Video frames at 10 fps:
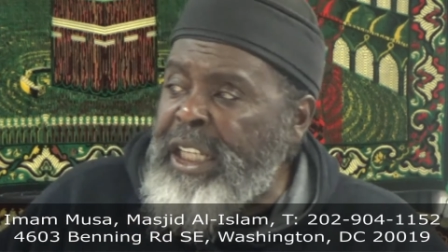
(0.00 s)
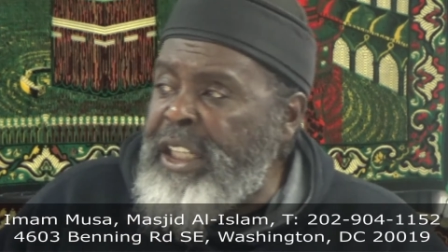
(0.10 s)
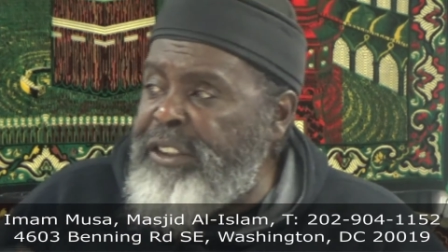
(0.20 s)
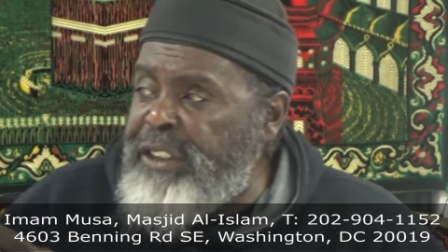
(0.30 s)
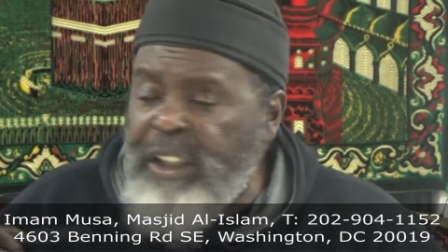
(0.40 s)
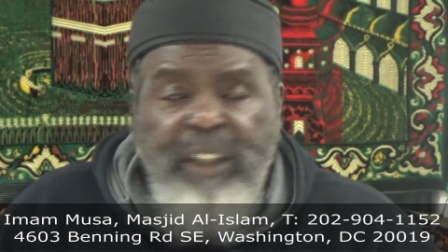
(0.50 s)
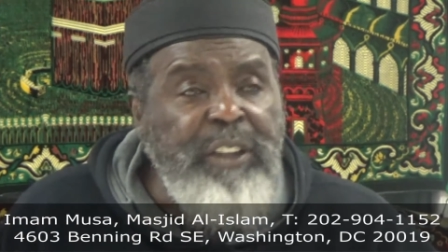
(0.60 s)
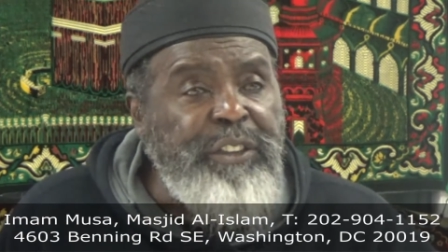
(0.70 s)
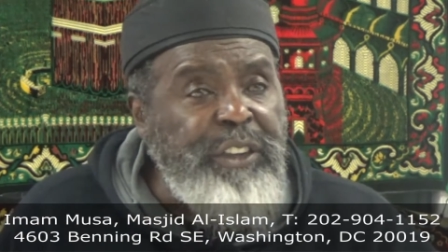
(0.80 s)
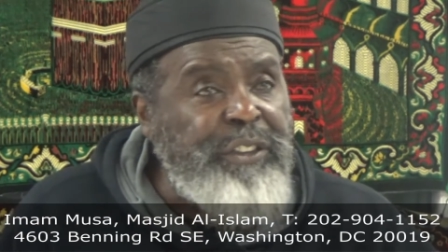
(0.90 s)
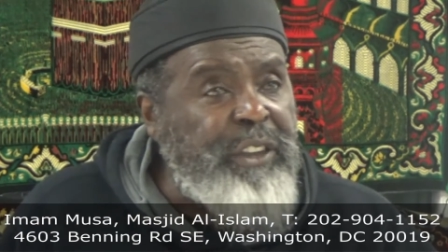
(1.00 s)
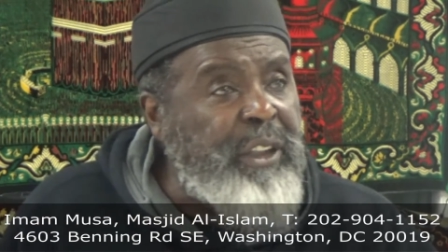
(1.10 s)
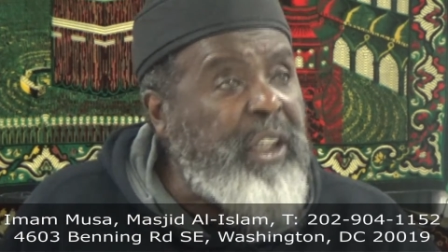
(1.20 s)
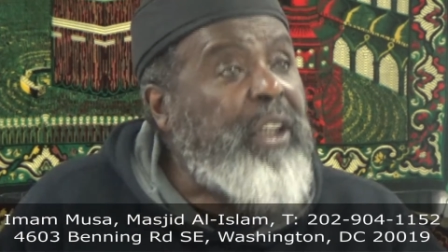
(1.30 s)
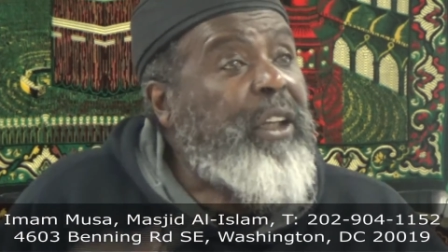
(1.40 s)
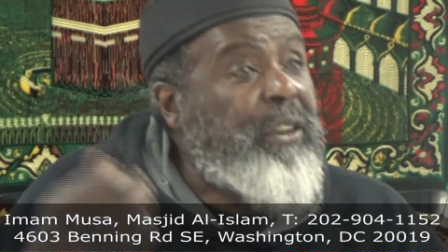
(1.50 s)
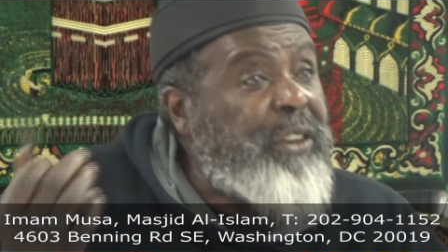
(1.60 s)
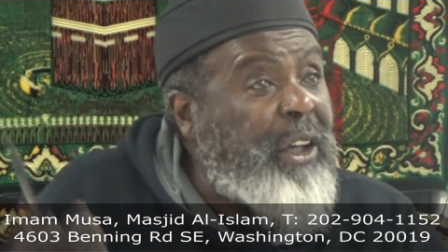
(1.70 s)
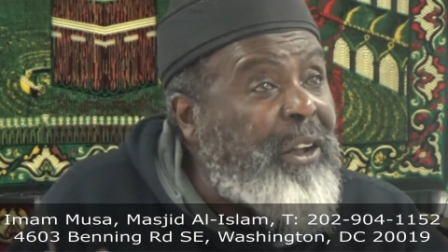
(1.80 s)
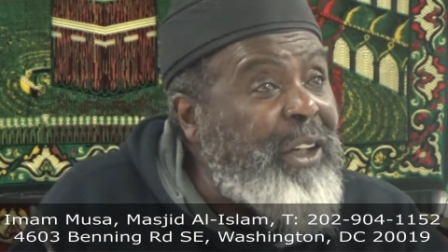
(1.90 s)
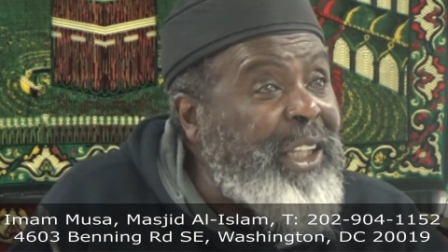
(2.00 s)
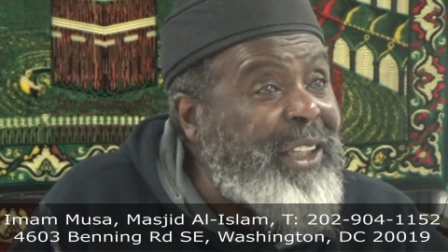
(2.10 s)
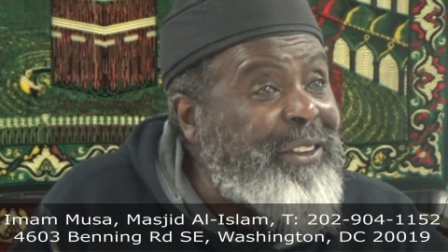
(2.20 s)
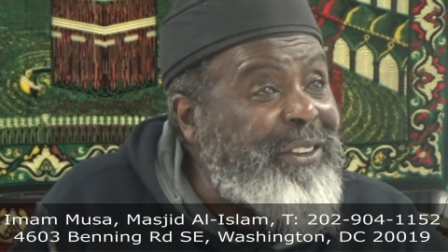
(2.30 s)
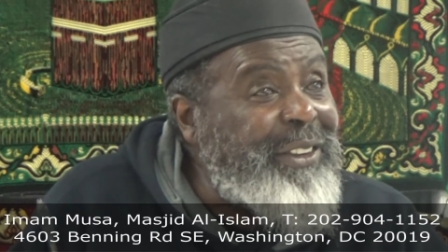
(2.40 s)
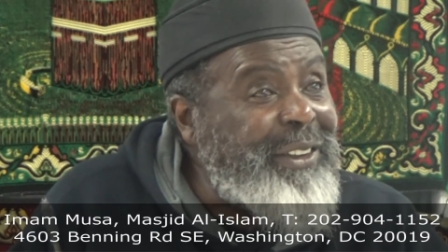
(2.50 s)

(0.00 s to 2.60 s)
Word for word: It's inconsistent, because it all is.